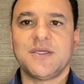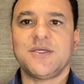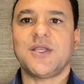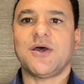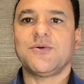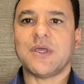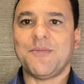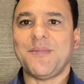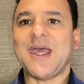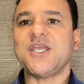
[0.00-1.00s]
you know,
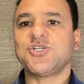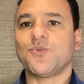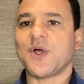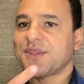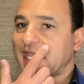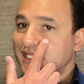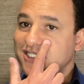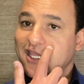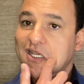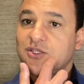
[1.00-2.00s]
imagine what
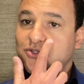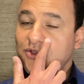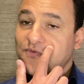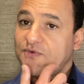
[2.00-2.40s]
that's going to do